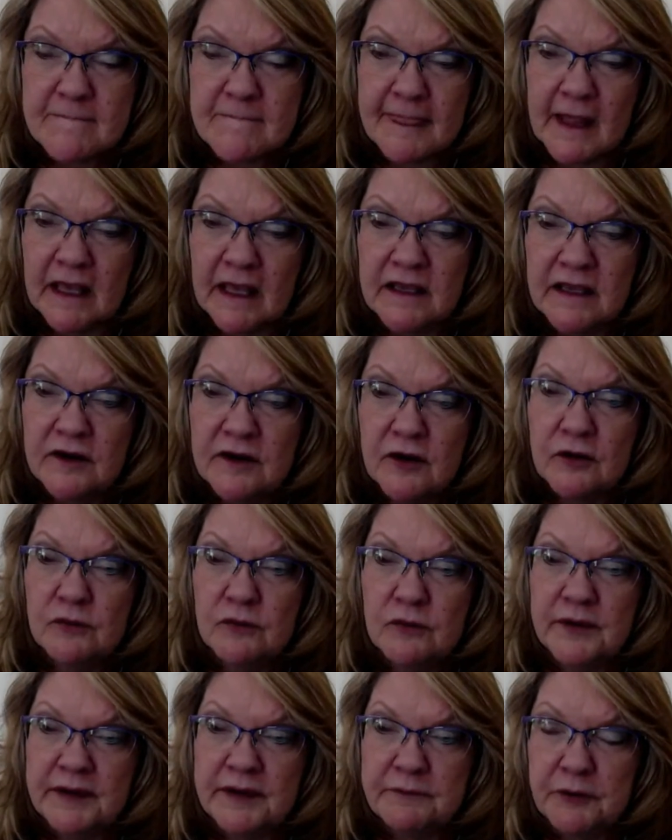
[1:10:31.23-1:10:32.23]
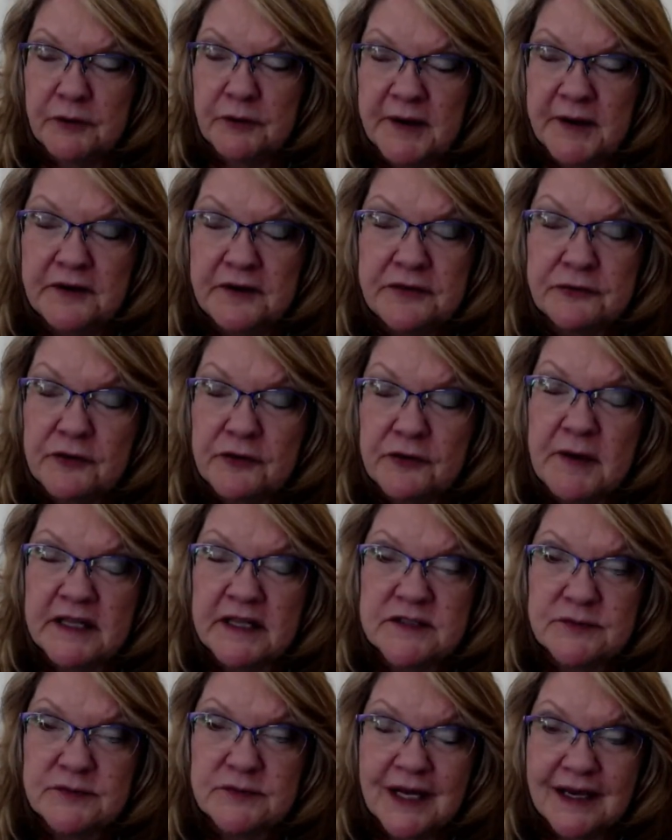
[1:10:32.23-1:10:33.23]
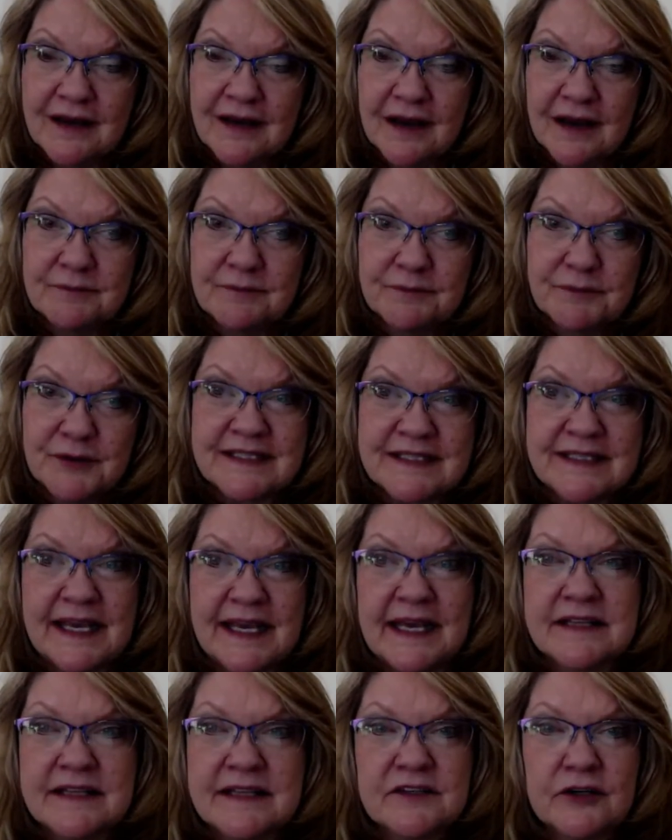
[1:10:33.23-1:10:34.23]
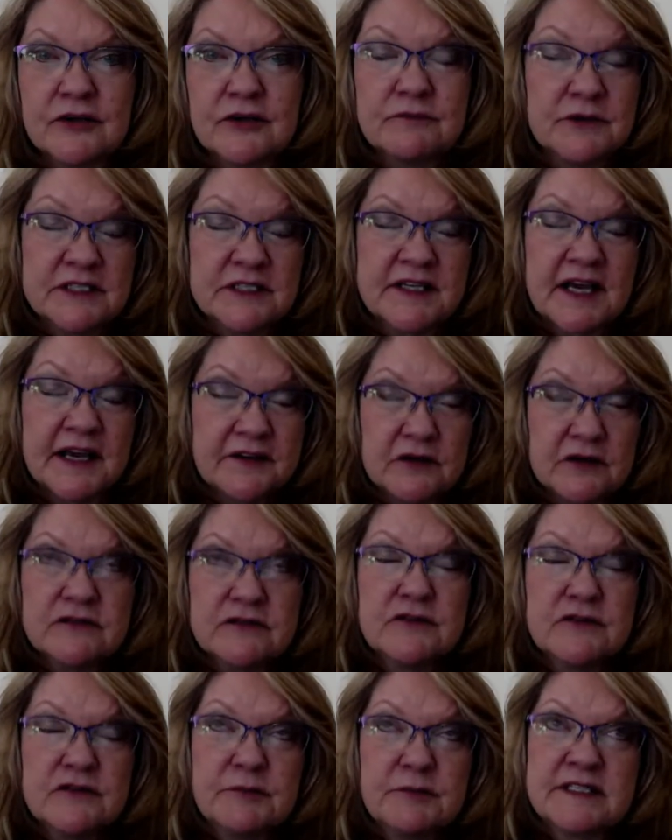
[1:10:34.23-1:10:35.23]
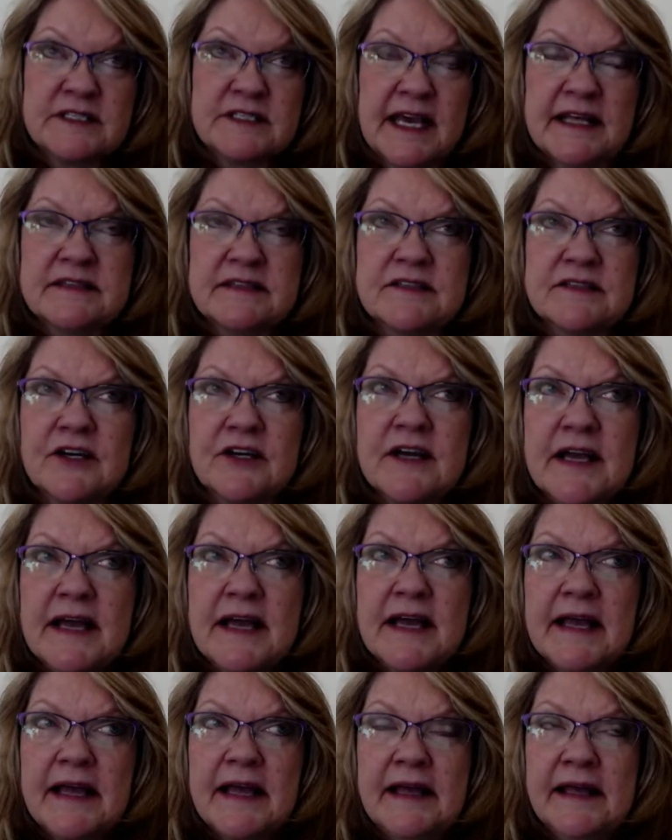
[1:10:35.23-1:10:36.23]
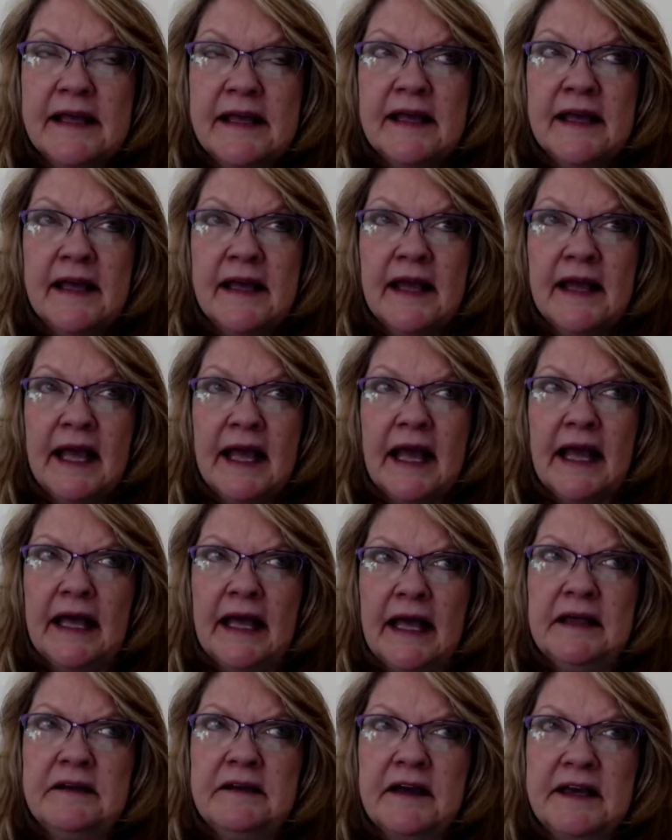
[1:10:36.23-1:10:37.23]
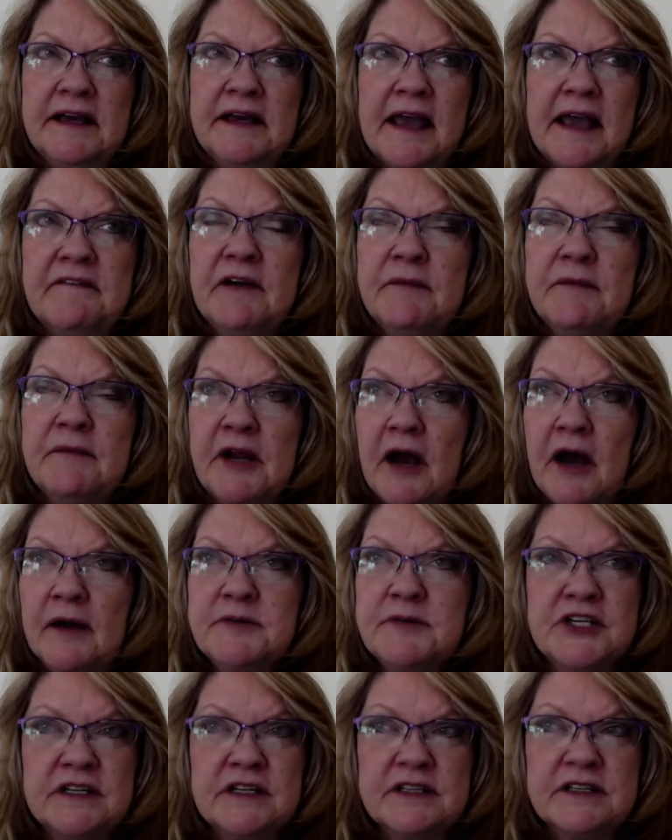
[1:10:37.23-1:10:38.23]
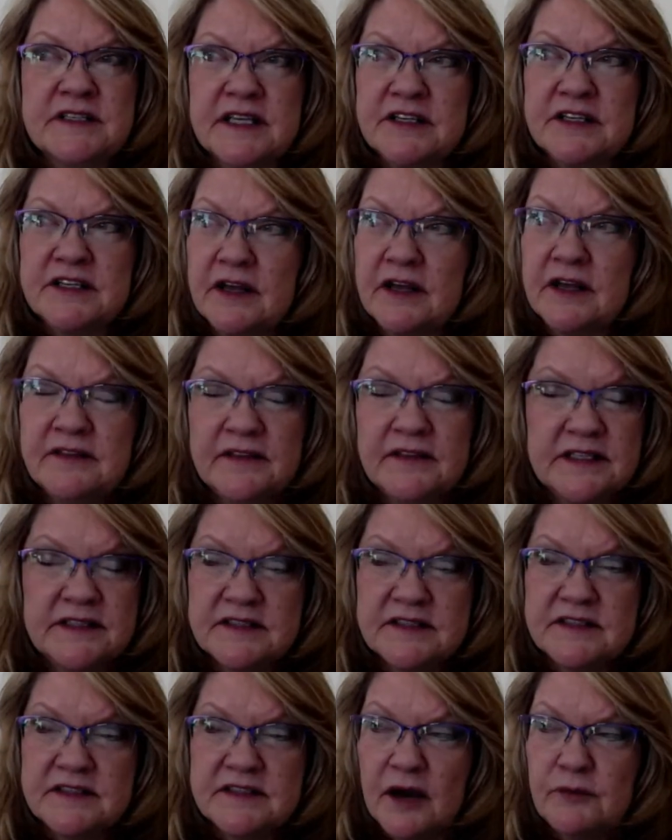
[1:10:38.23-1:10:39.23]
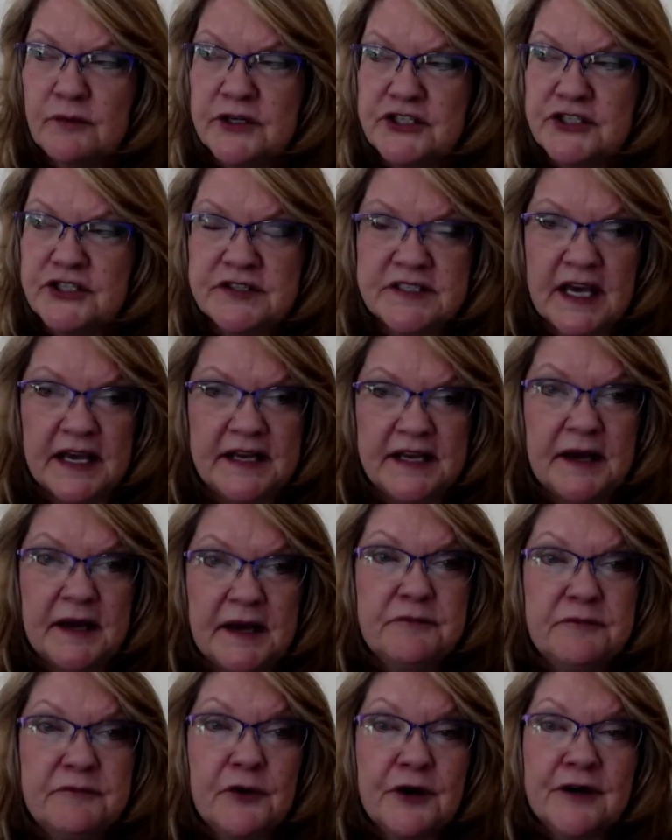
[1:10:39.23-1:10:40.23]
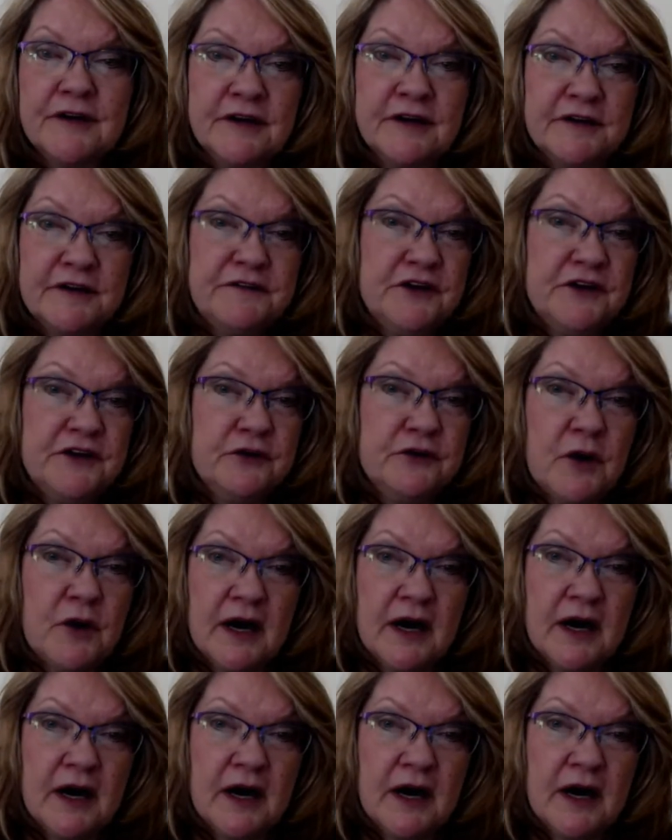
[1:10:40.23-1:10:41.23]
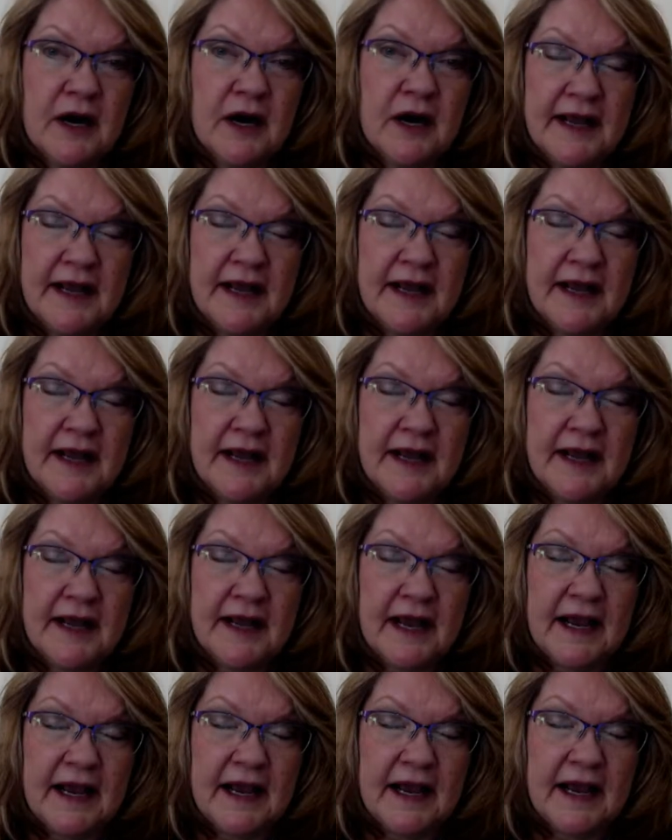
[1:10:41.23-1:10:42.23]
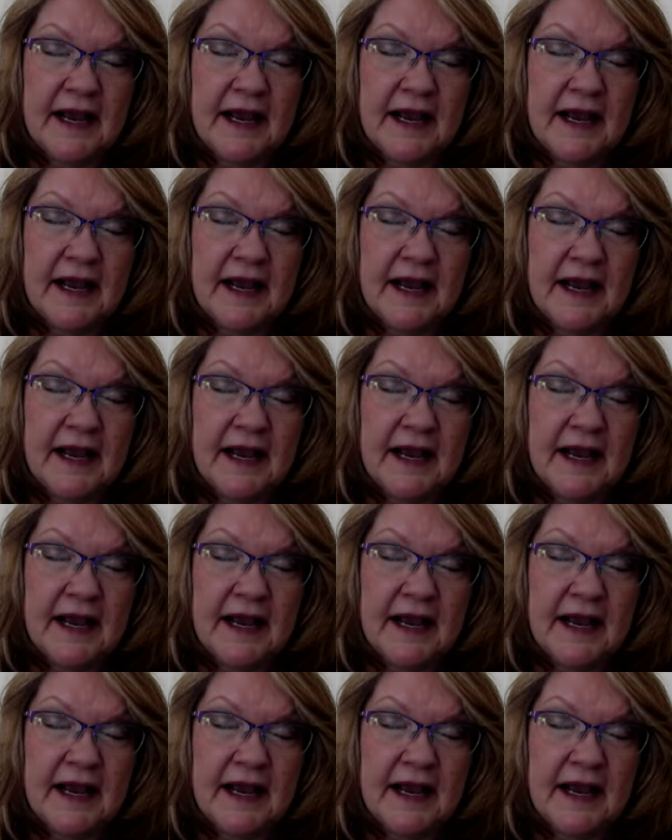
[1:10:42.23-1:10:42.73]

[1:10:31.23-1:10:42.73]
You know, we were married 3 months when I got breast cancer, was diagnosed with breast cancer. And I gave him an option and said, this is not what you signed up for. If you want out, I totally understand.